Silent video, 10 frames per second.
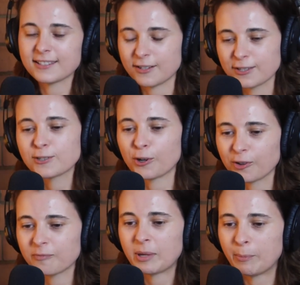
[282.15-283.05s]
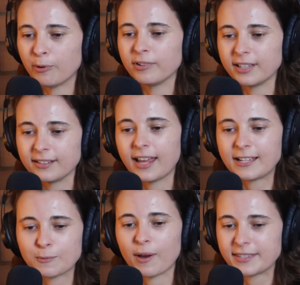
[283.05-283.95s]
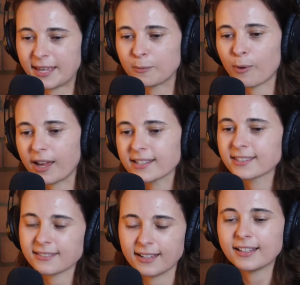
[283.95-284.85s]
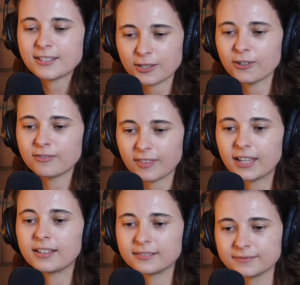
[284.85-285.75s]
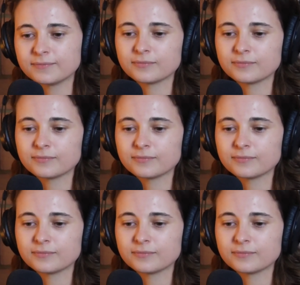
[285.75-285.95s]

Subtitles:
going to serve people in XYZ ways. And that's a good thing.